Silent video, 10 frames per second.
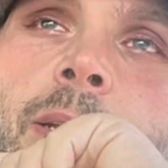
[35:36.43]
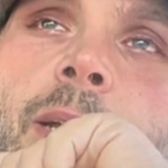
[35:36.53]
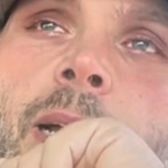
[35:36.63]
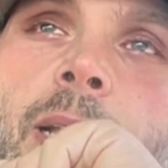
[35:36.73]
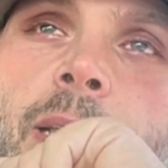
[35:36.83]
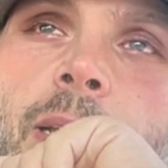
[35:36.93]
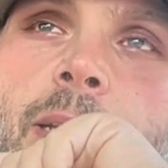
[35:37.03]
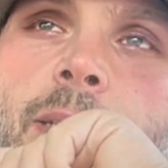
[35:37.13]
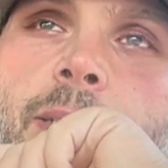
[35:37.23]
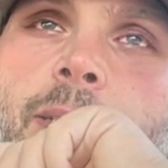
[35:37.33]

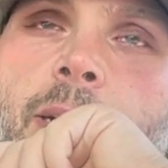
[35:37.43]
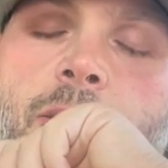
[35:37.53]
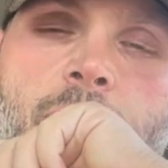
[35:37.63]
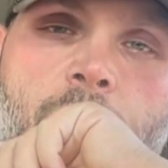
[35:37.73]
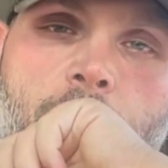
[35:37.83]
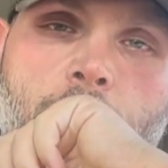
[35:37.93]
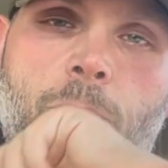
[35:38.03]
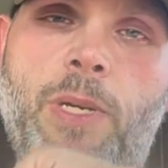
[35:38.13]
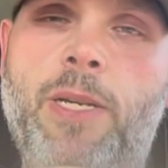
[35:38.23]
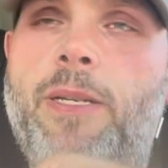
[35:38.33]
I'll see
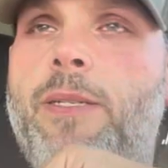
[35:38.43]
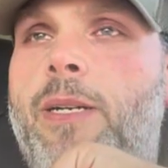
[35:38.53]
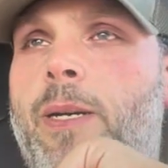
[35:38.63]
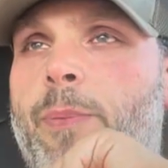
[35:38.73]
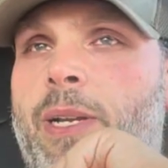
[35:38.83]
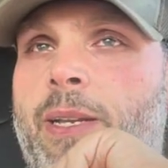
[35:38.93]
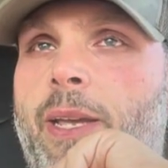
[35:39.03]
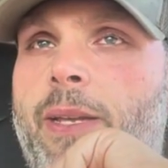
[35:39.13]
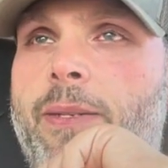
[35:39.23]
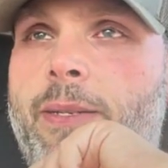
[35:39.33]
you on
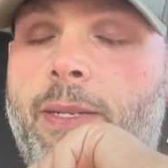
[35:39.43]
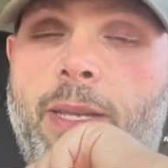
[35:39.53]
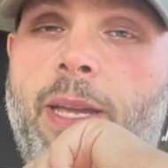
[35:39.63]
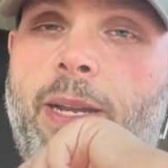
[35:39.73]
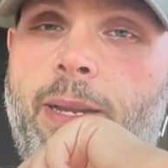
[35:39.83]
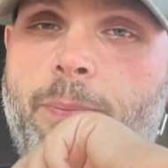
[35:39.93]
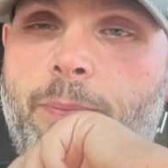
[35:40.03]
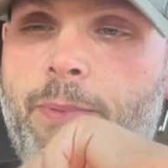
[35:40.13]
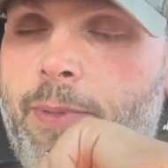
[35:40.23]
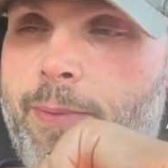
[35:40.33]
Monday. And again, I
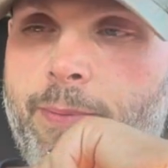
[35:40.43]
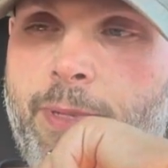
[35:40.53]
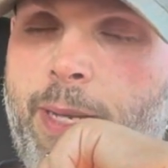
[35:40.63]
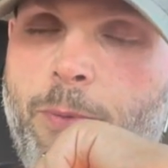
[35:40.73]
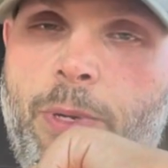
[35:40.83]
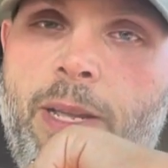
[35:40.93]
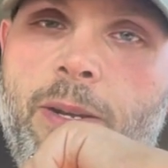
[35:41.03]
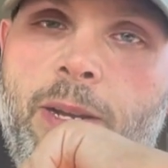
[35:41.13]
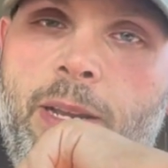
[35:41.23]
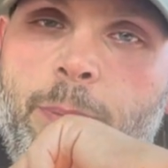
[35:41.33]
kept
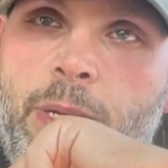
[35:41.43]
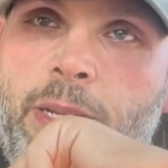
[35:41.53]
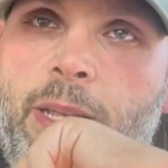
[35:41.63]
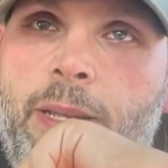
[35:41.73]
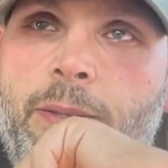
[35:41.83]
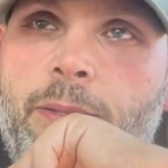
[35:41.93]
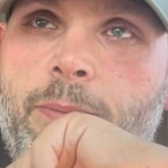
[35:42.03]
reiterating Monday.